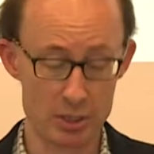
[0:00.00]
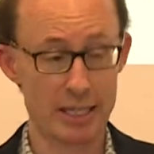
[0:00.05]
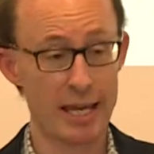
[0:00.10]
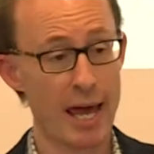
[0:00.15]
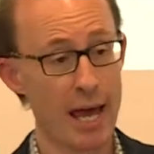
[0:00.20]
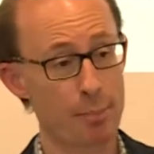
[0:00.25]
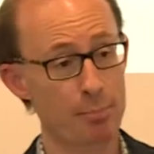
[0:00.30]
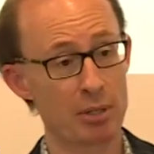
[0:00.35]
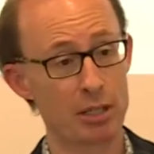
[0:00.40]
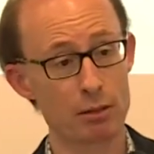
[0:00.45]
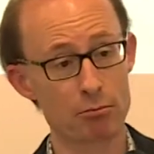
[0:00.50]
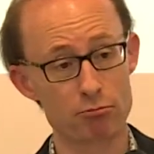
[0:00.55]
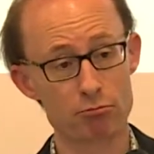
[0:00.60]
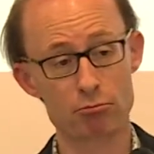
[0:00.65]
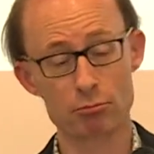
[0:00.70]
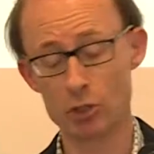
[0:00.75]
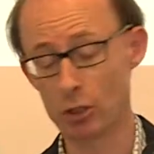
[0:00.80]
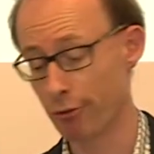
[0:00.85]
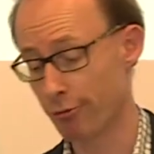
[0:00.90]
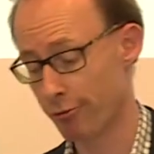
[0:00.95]
a gap in
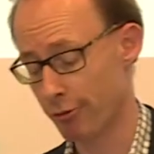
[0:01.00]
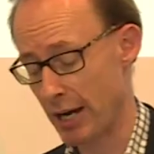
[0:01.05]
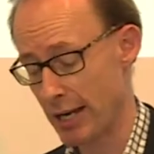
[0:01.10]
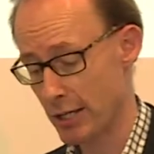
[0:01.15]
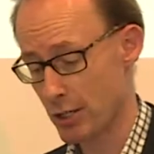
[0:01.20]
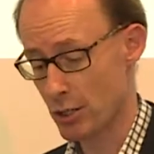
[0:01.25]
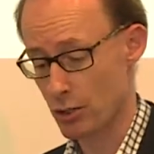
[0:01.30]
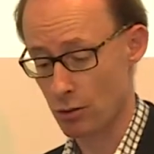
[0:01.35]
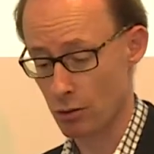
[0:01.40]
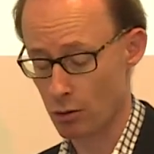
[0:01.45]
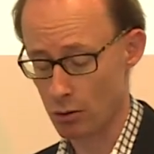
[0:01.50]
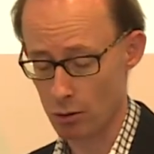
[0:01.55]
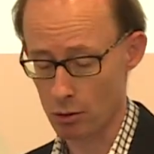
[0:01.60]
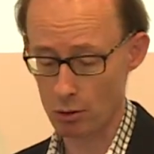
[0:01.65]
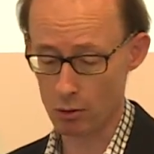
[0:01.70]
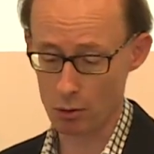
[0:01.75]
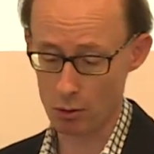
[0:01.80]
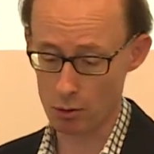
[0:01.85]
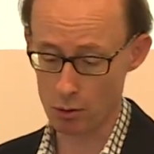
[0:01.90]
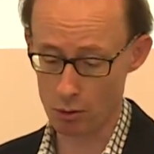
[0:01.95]
French
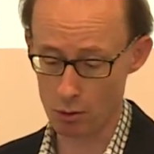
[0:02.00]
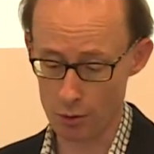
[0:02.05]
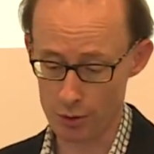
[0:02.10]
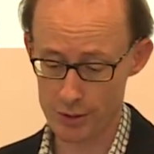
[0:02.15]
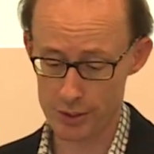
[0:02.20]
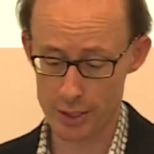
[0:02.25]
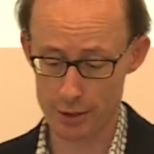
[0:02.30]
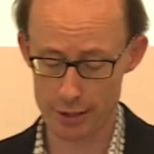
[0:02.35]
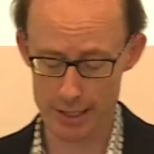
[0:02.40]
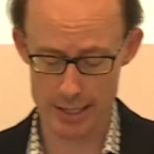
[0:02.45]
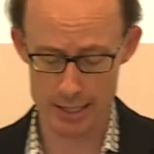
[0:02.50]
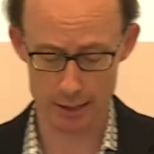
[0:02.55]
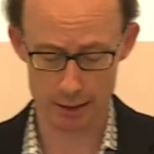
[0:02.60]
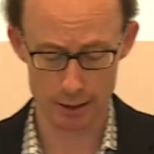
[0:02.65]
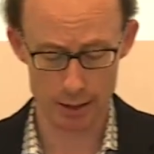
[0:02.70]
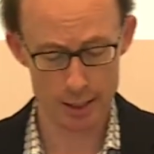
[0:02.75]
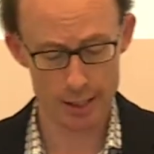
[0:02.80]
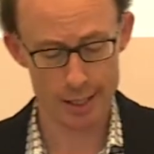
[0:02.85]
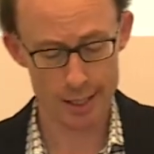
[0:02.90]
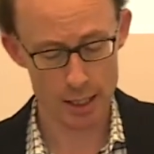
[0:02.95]
or
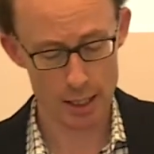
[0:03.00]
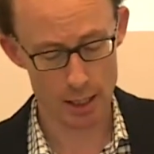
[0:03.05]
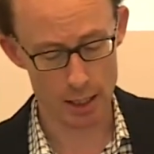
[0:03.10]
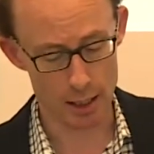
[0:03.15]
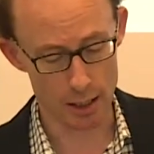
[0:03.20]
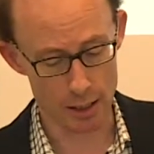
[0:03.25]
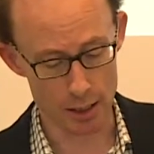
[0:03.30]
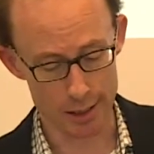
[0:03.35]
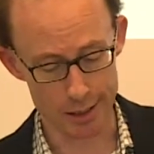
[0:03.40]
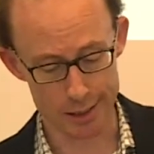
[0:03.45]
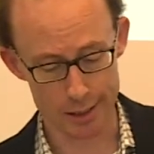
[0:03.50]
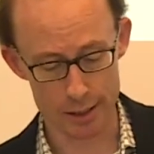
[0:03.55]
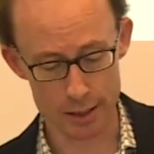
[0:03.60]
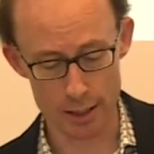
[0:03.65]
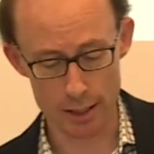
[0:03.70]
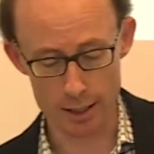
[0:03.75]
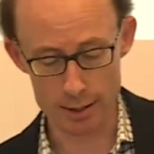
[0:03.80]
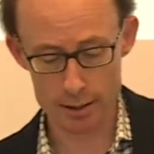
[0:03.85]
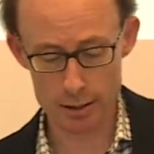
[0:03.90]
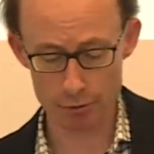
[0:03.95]
Syrian
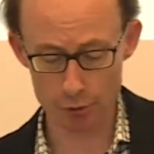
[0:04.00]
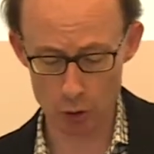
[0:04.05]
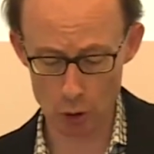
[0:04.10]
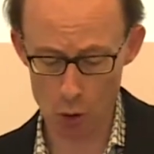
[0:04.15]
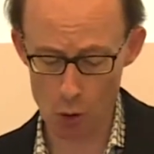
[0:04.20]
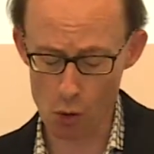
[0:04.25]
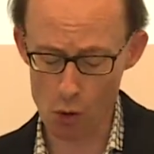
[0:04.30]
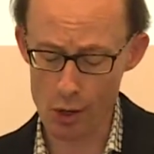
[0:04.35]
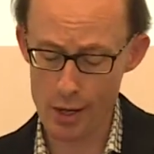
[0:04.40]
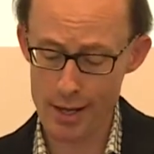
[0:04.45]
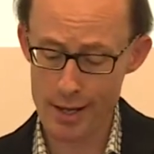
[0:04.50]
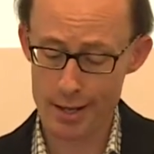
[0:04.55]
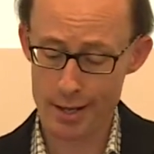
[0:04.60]
civil law.